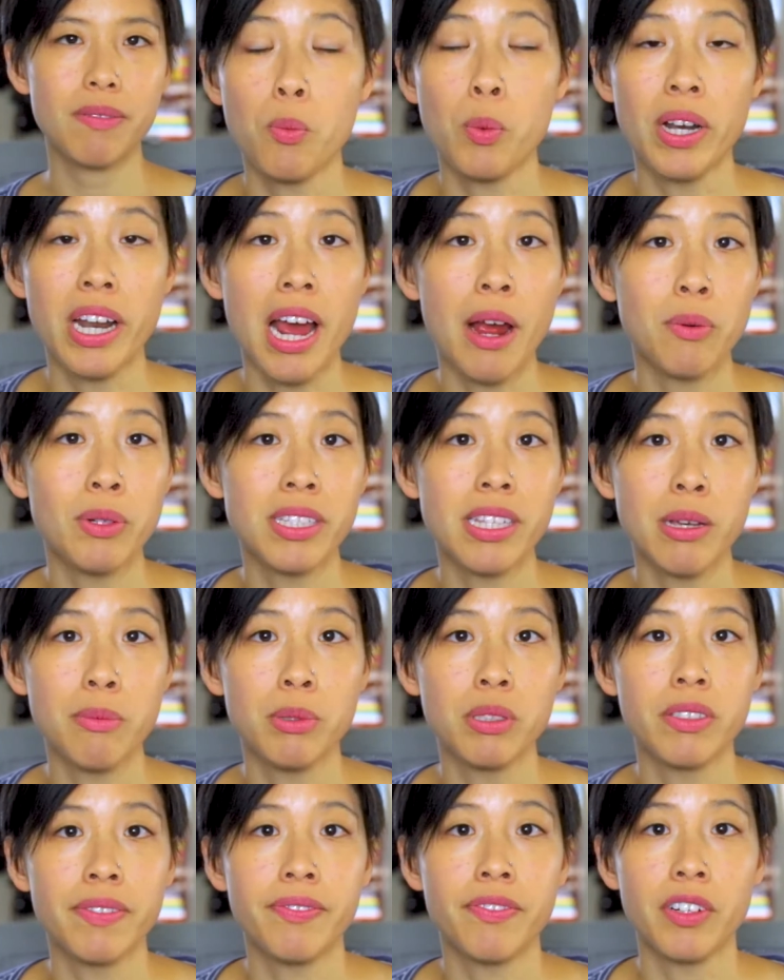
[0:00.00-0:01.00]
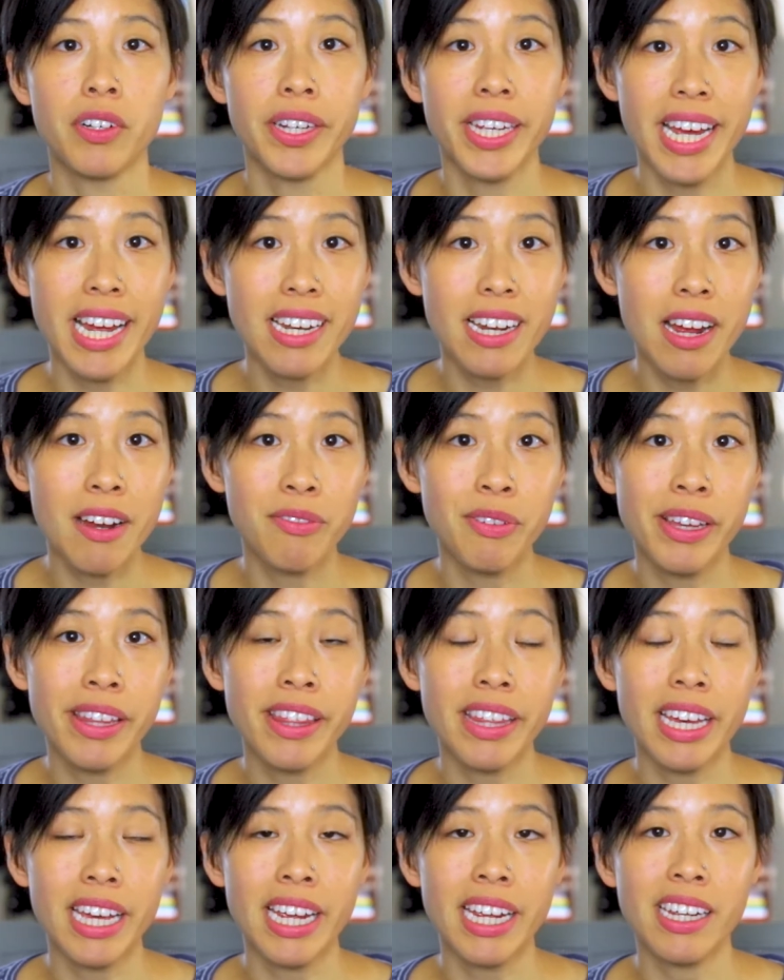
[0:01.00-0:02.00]
When I was able to forget
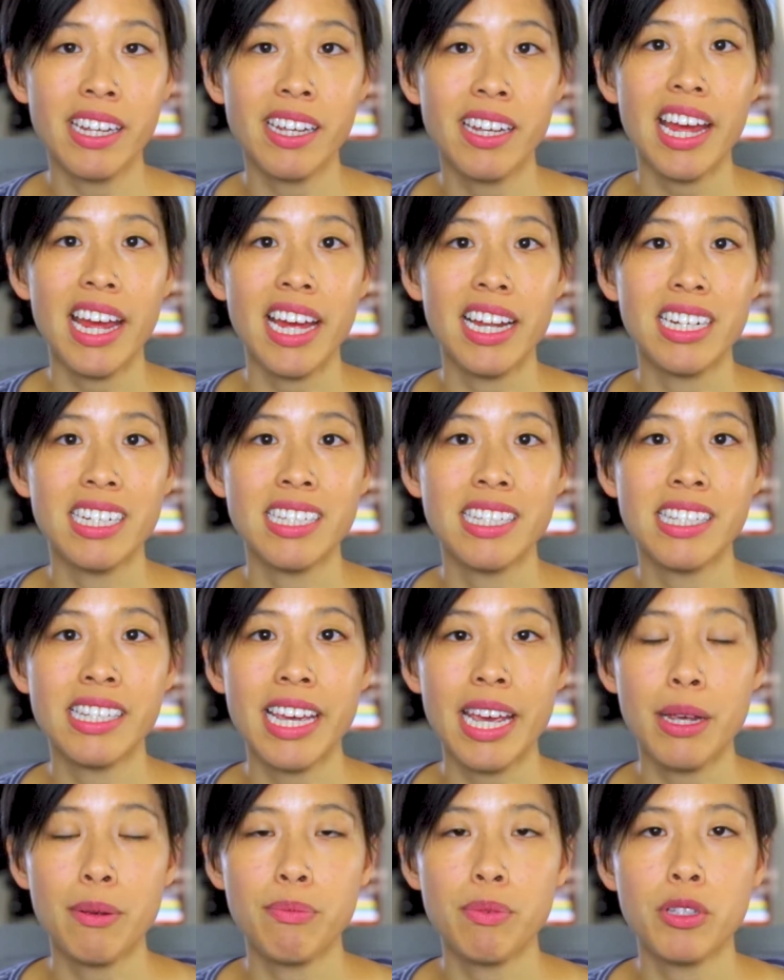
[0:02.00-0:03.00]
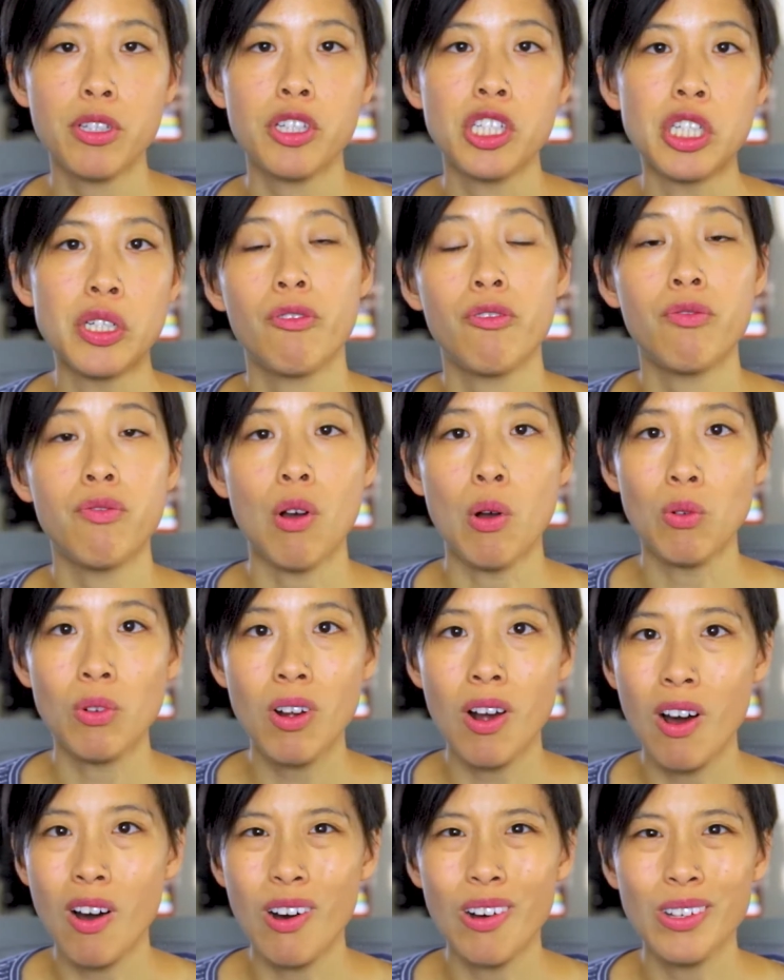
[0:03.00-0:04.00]
everything and escape to phone
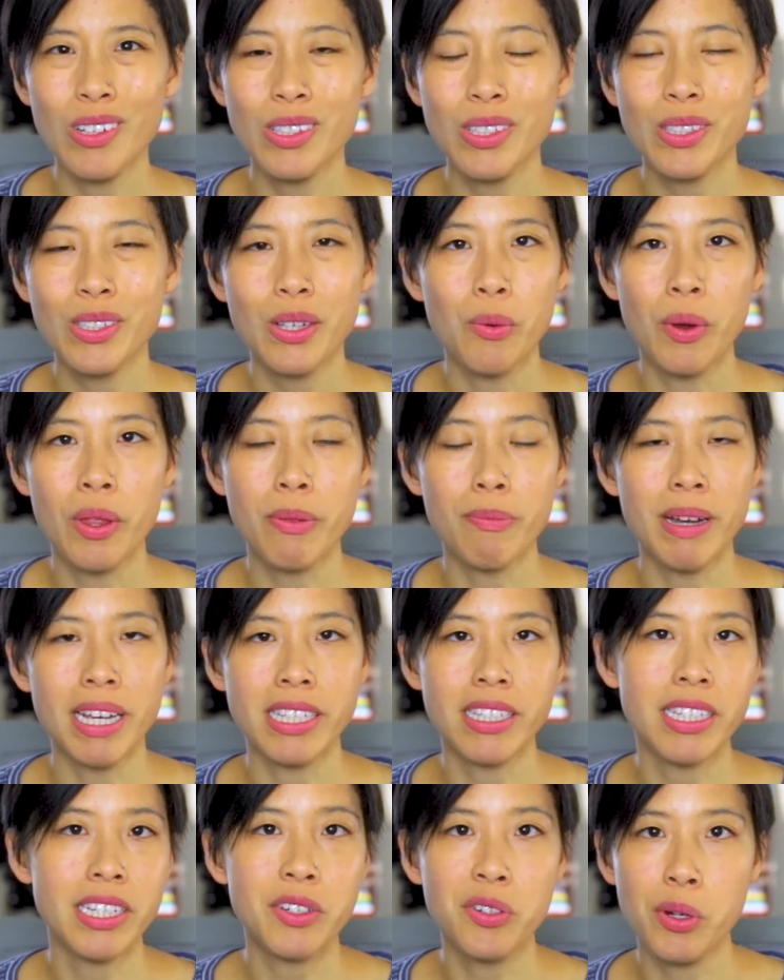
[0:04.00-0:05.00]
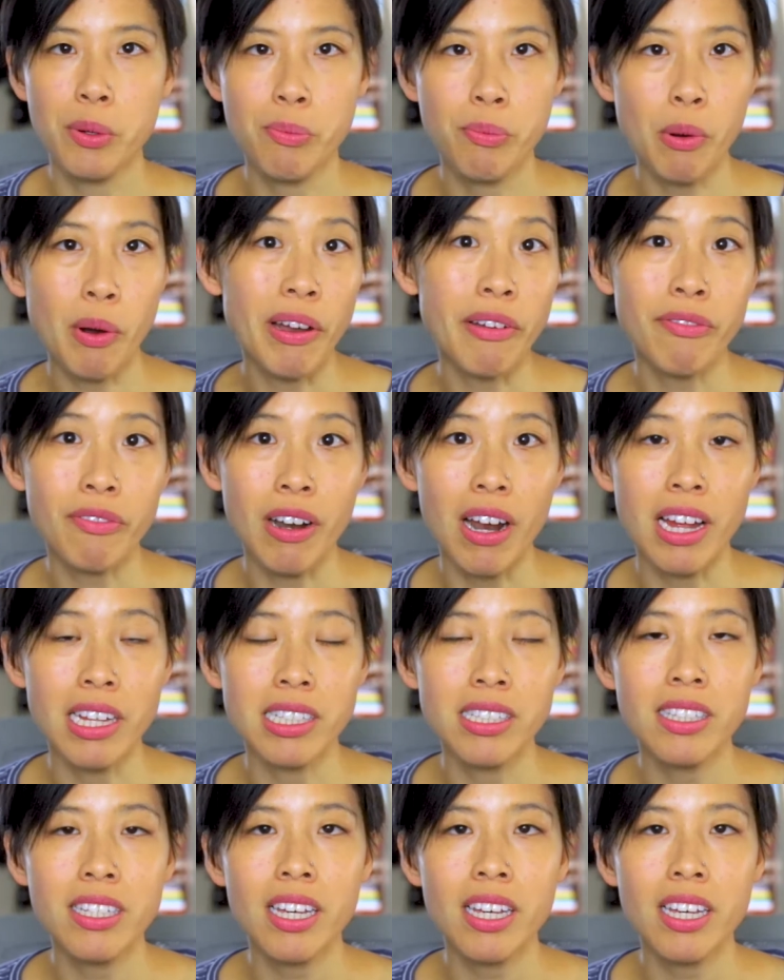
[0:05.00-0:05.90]
calls with my secret boyfriend,